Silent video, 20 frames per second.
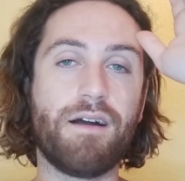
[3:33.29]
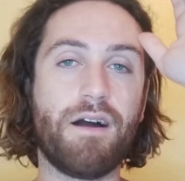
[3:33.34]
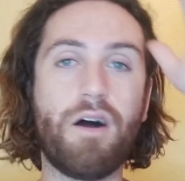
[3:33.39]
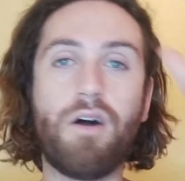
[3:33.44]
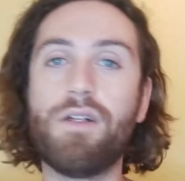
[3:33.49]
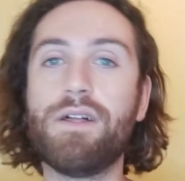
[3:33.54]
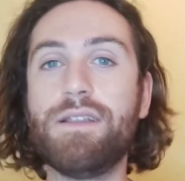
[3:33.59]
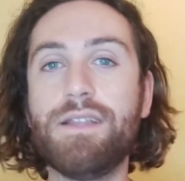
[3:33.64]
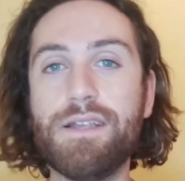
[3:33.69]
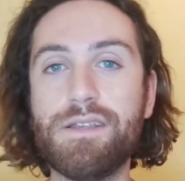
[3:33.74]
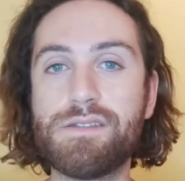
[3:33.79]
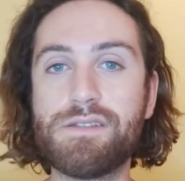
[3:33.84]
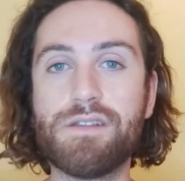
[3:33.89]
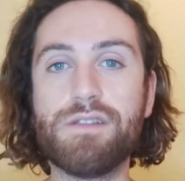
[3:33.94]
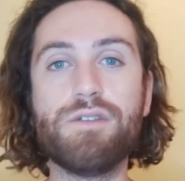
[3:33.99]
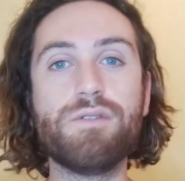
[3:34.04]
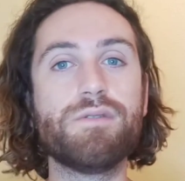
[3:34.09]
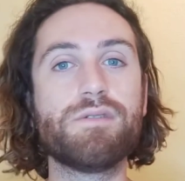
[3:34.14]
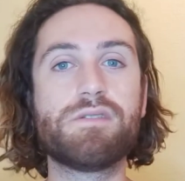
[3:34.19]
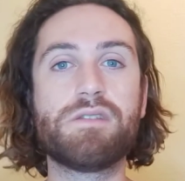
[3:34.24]
all it needs to
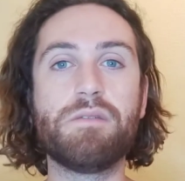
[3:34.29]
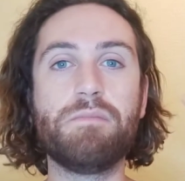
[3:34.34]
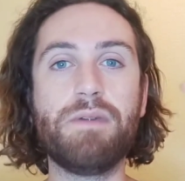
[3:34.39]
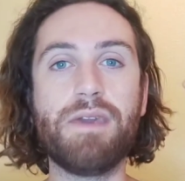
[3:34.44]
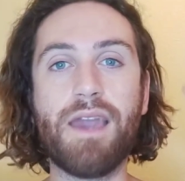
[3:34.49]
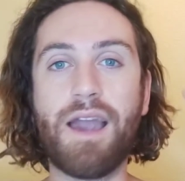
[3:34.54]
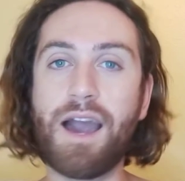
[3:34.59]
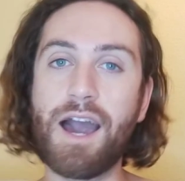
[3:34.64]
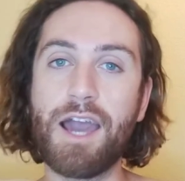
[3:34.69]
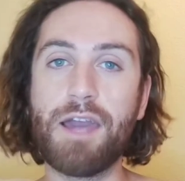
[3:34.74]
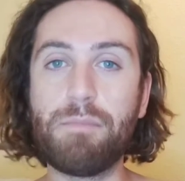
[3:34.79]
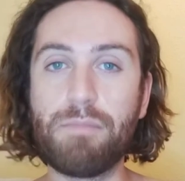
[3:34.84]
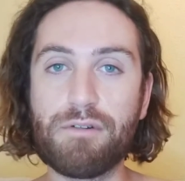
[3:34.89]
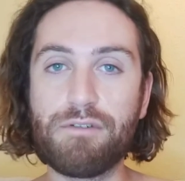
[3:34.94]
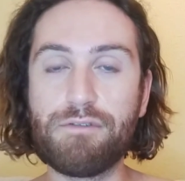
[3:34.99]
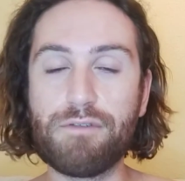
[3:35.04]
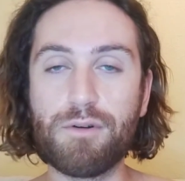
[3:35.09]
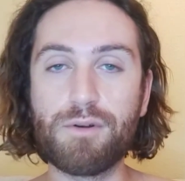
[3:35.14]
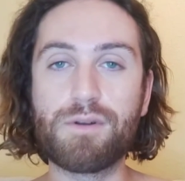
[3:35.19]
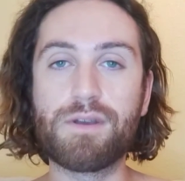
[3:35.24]
do is to be hyper
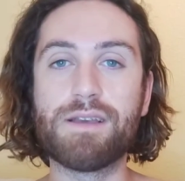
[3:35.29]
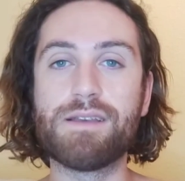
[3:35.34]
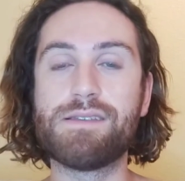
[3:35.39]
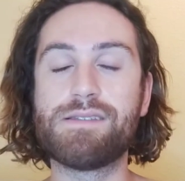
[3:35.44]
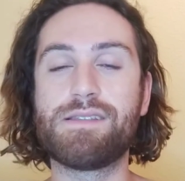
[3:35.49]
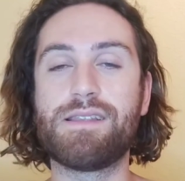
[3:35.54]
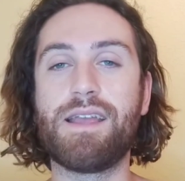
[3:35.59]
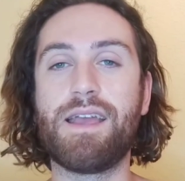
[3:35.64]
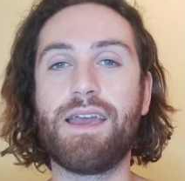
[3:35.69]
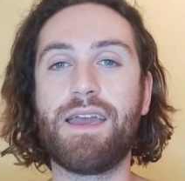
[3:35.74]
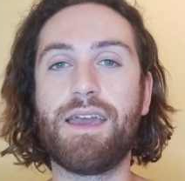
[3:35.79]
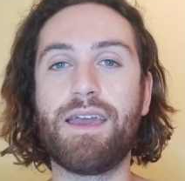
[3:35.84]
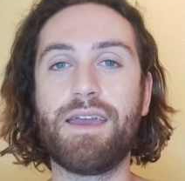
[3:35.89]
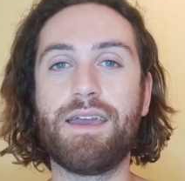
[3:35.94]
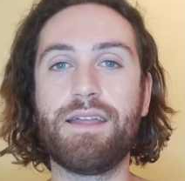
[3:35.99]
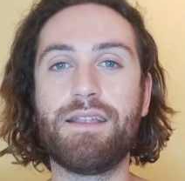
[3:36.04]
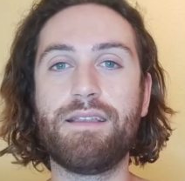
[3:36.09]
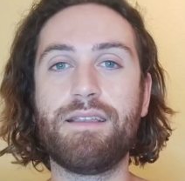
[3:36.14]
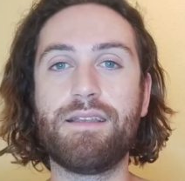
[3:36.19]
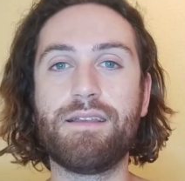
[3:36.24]
focused,
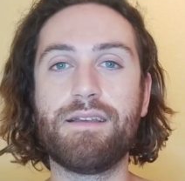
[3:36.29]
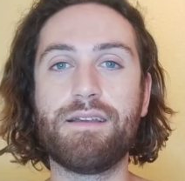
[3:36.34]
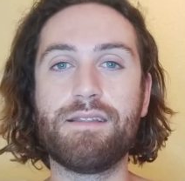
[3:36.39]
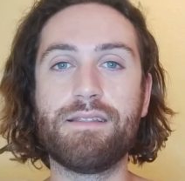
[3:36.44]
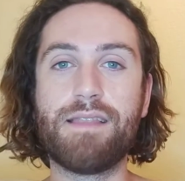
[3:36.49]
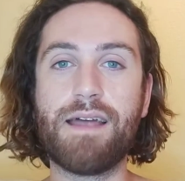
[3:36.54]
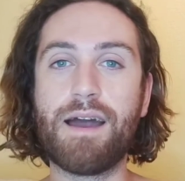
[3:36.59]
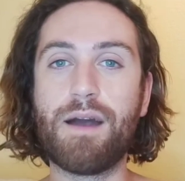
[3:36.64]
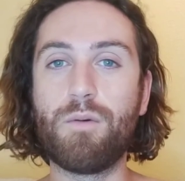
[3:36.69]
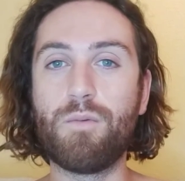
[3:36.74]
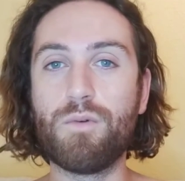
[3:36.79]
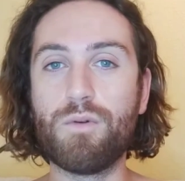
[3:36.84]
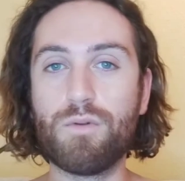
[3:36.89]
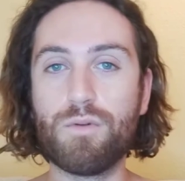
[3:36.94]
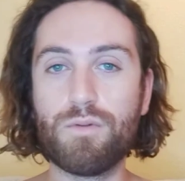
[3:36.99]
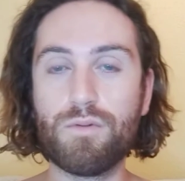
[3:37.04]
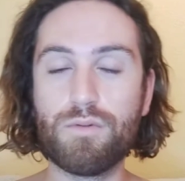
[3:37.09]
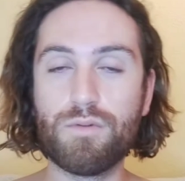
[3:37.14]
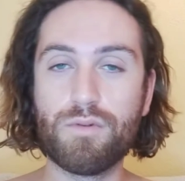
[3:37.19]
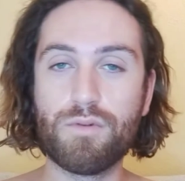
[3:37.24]
and that
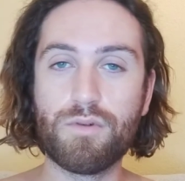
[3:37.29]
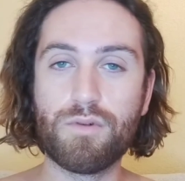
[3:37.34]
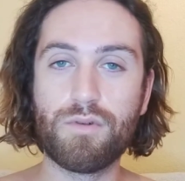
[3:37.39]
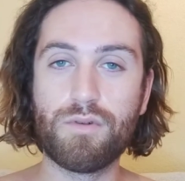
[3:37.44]
will